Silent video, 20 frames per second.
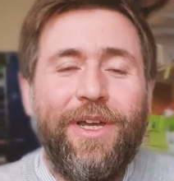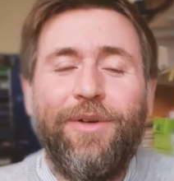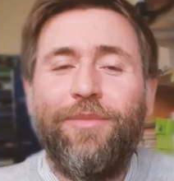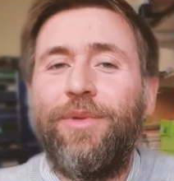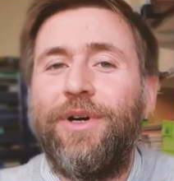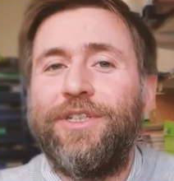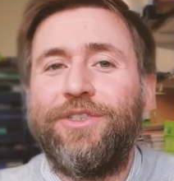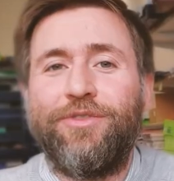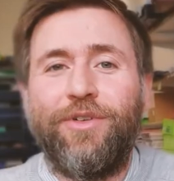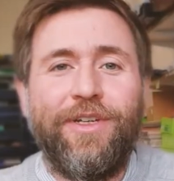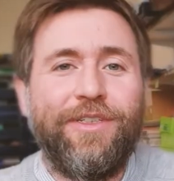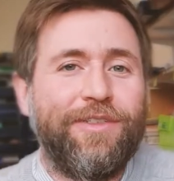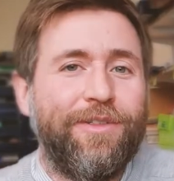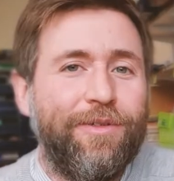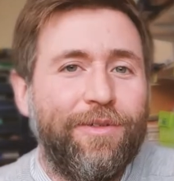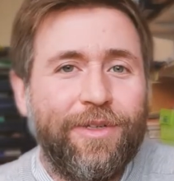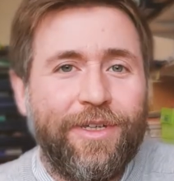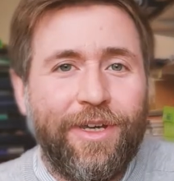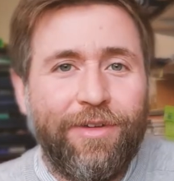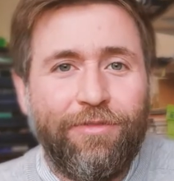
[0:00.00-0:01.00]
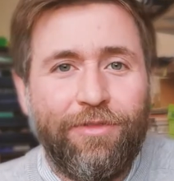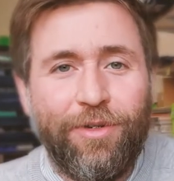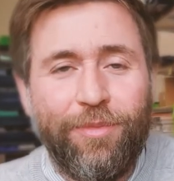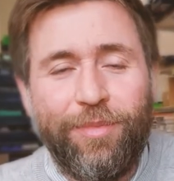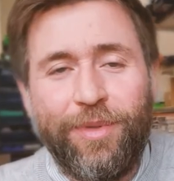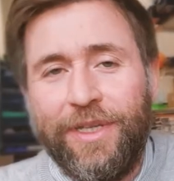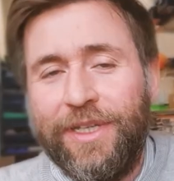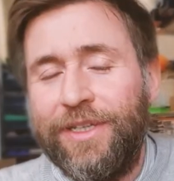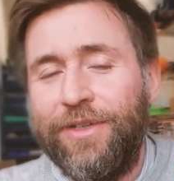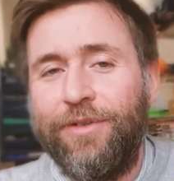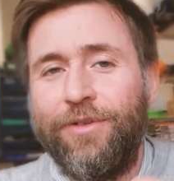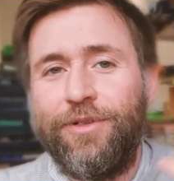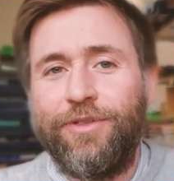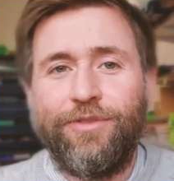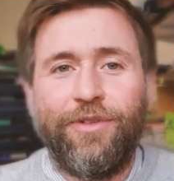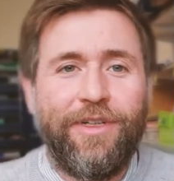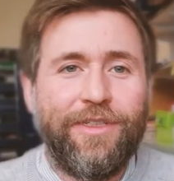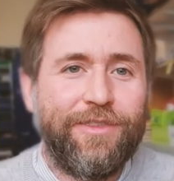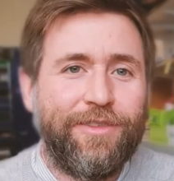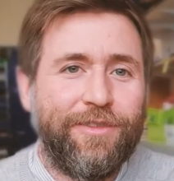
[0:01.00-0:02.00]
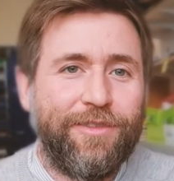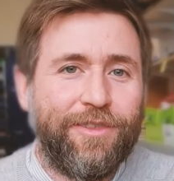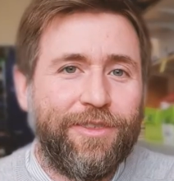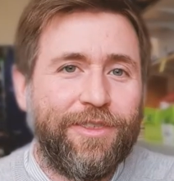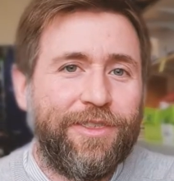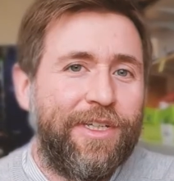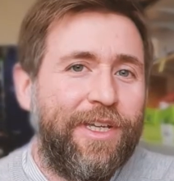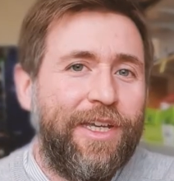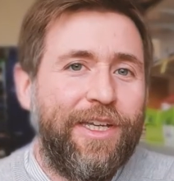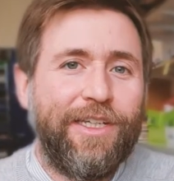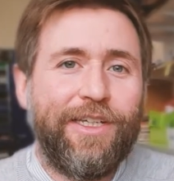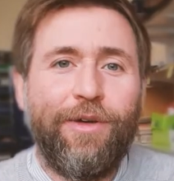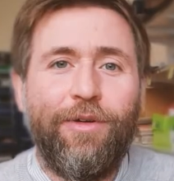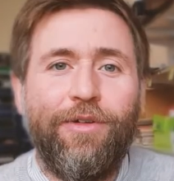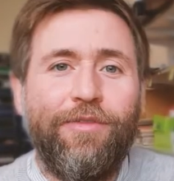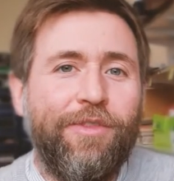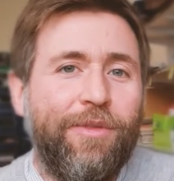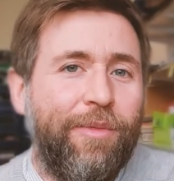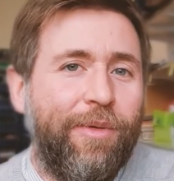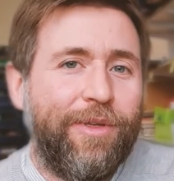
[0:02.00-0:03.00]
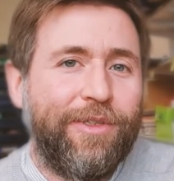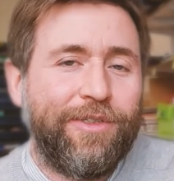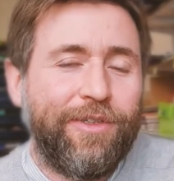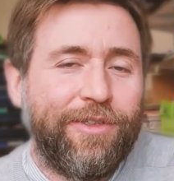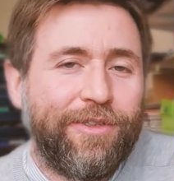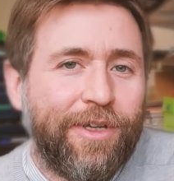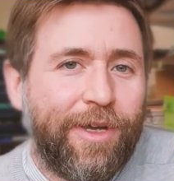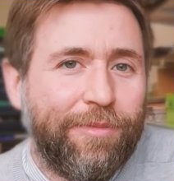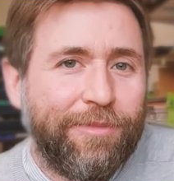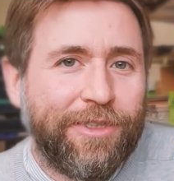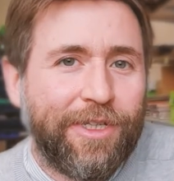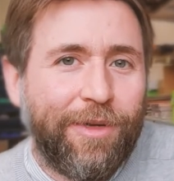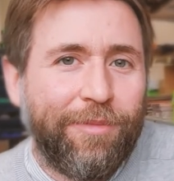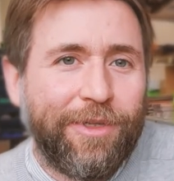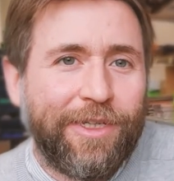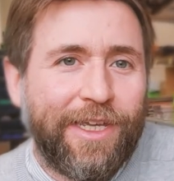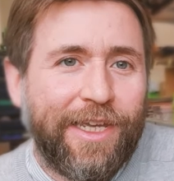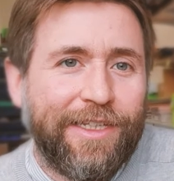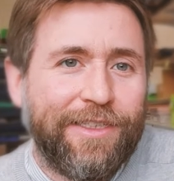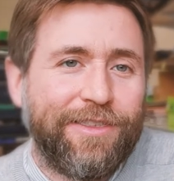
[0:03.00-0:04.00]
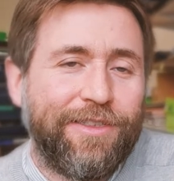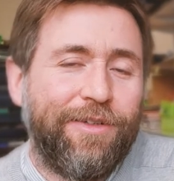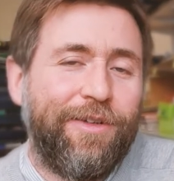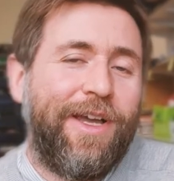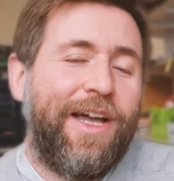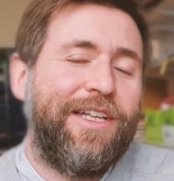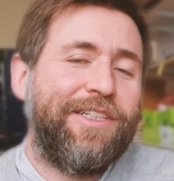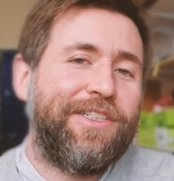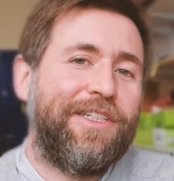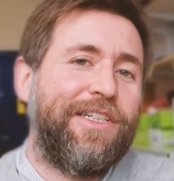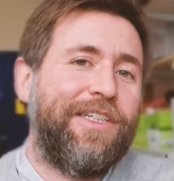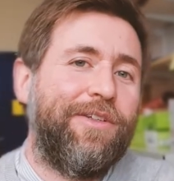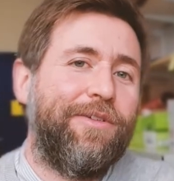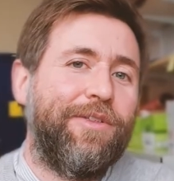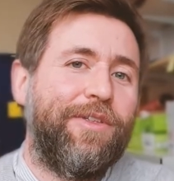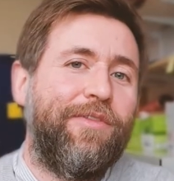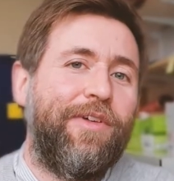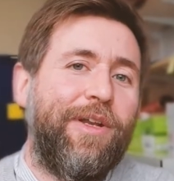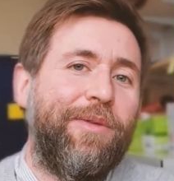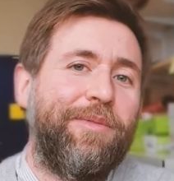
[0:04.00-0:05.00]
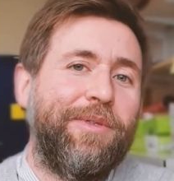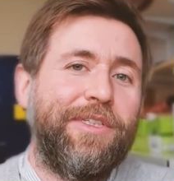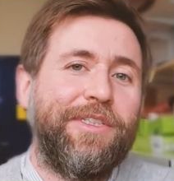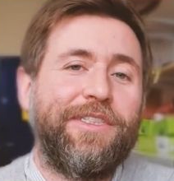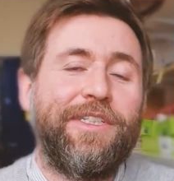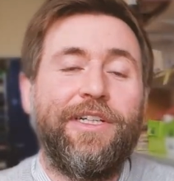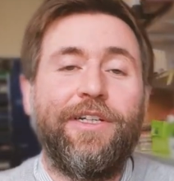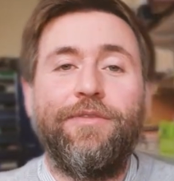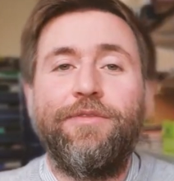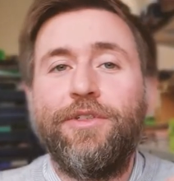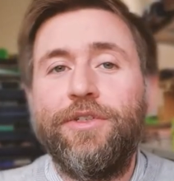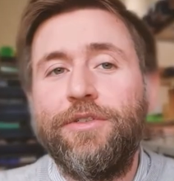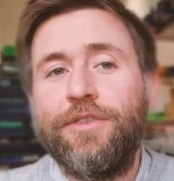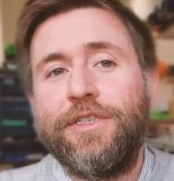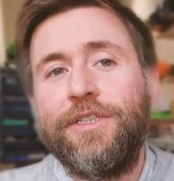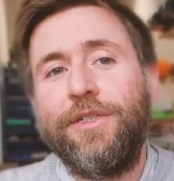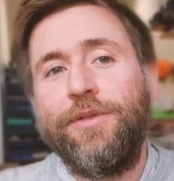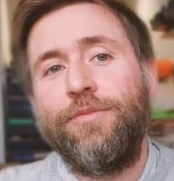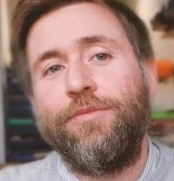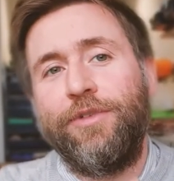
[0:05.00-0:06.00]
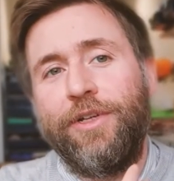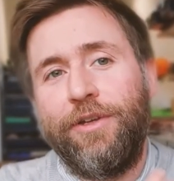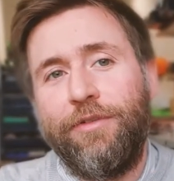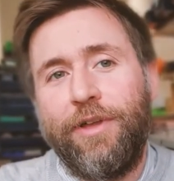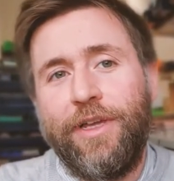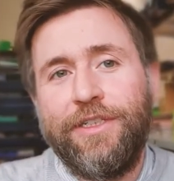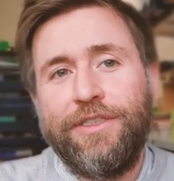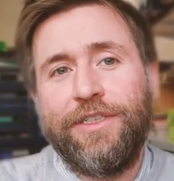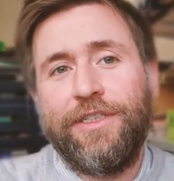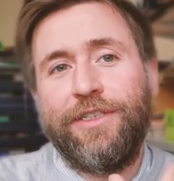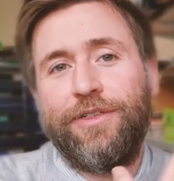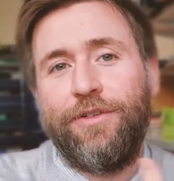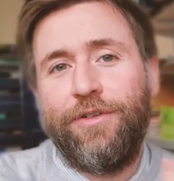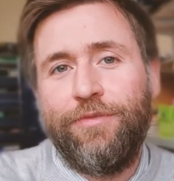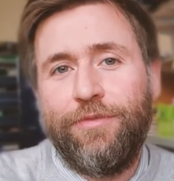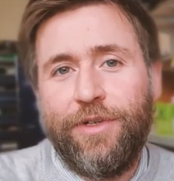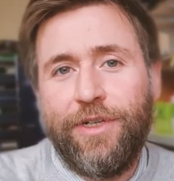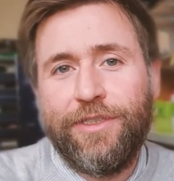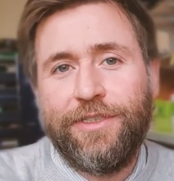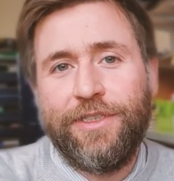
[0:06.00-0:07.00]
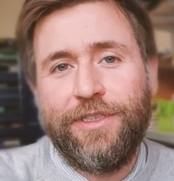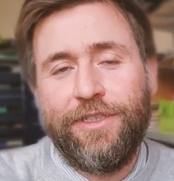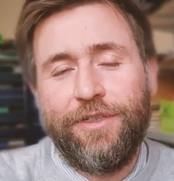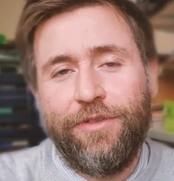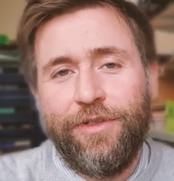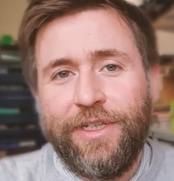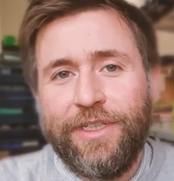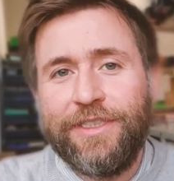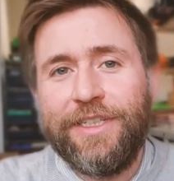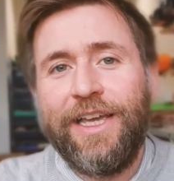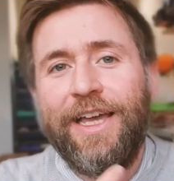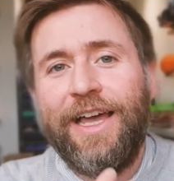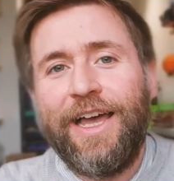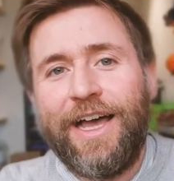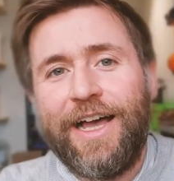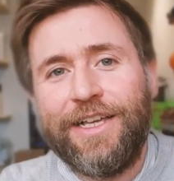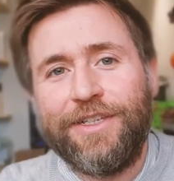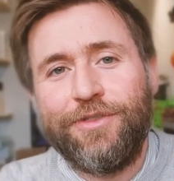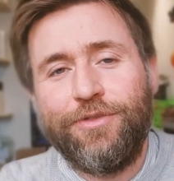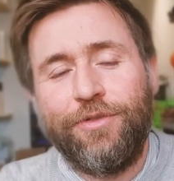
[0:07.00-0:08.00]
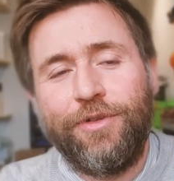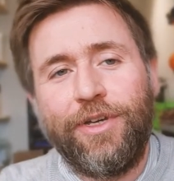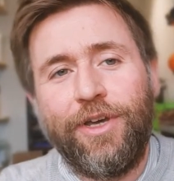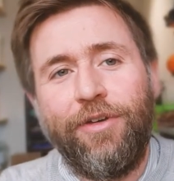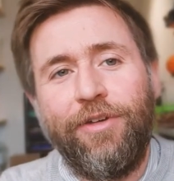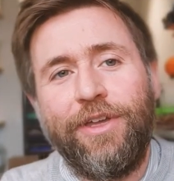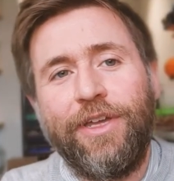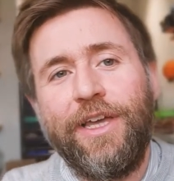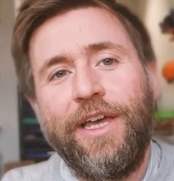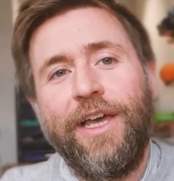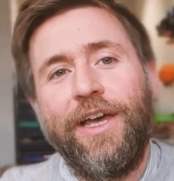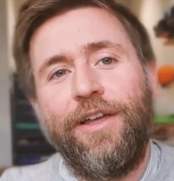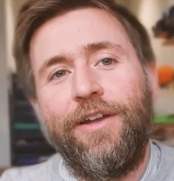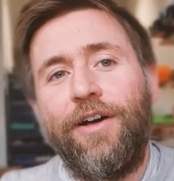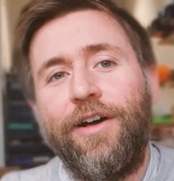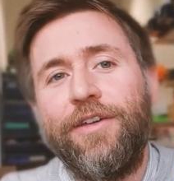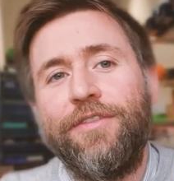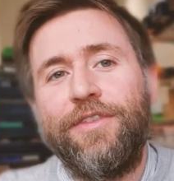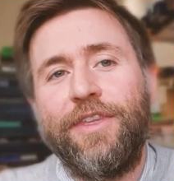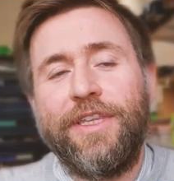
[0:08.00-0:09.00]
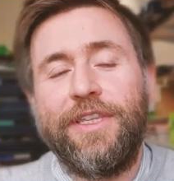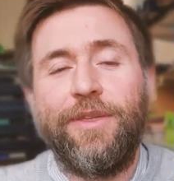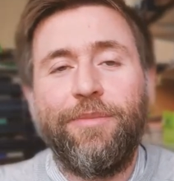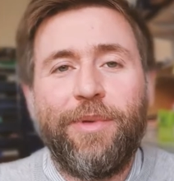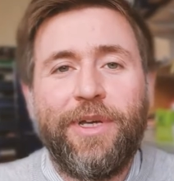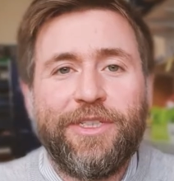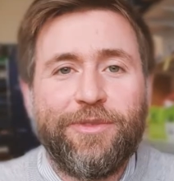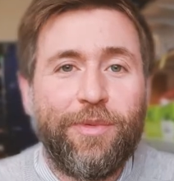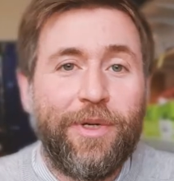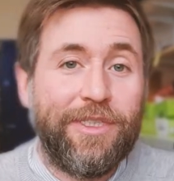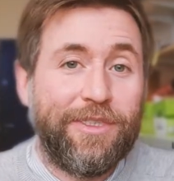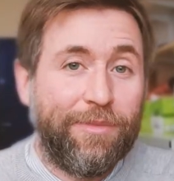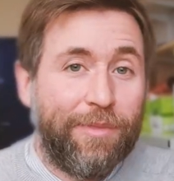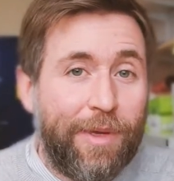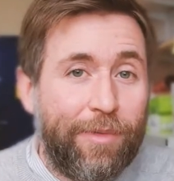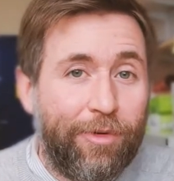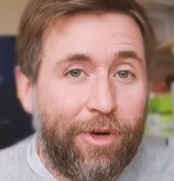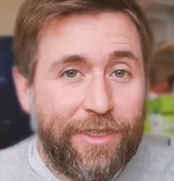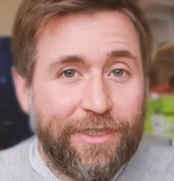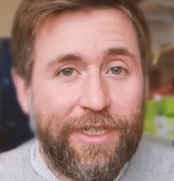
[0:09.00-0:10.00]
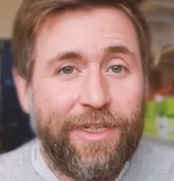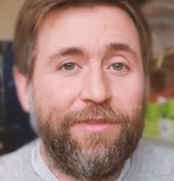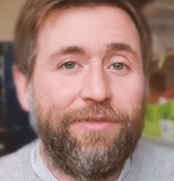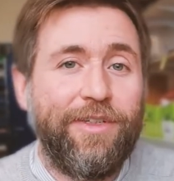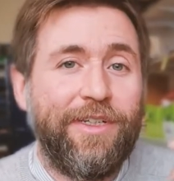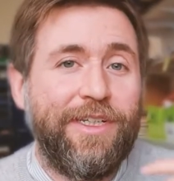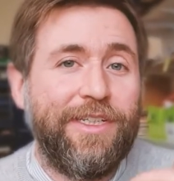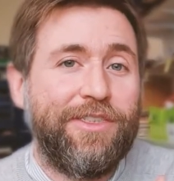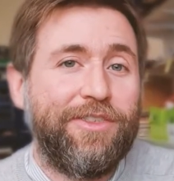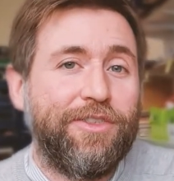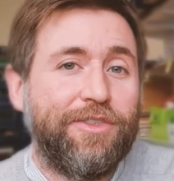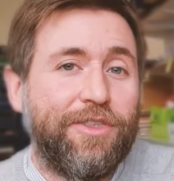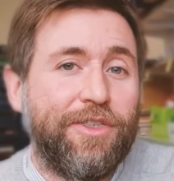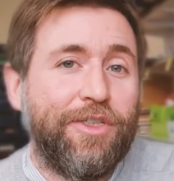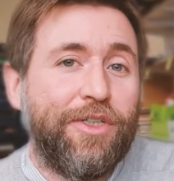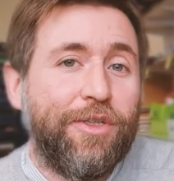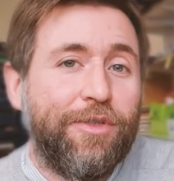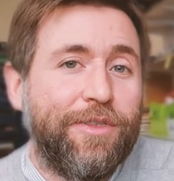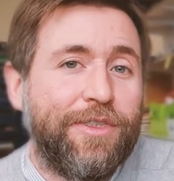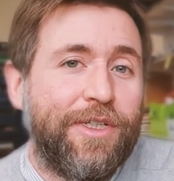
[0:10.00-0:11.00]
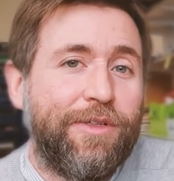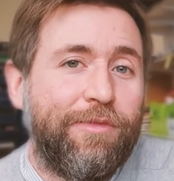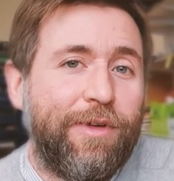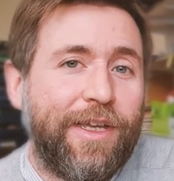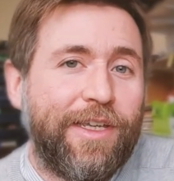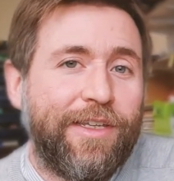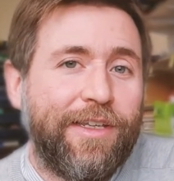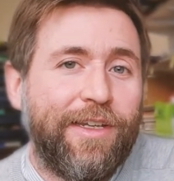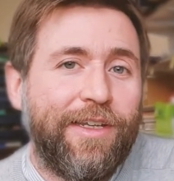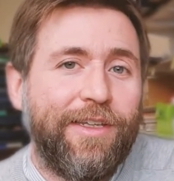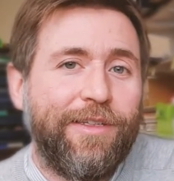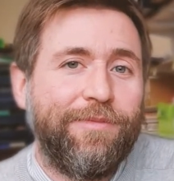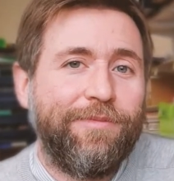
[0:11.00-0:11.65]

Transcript: by trying to look covered with him or trying to just go over them time and time again. So actually developing the skill, using them, rearranging, converting things as you go. And I think the best way to memorize anything is just to use it regularly.